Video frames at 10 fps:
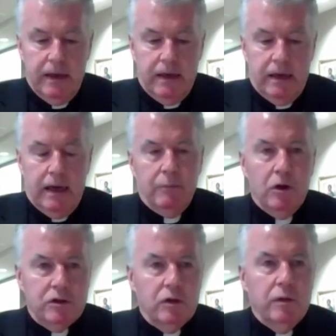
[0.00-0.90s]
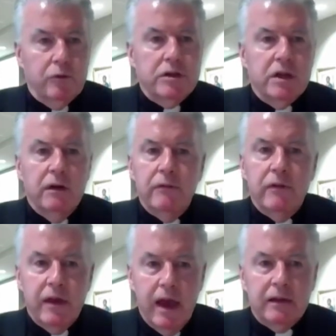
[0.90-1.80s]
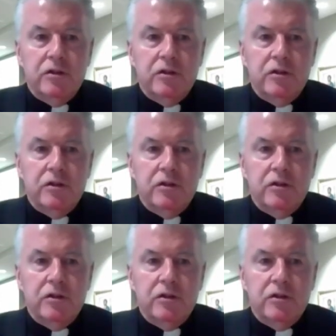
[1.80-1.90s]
I'm also appreciative of the extra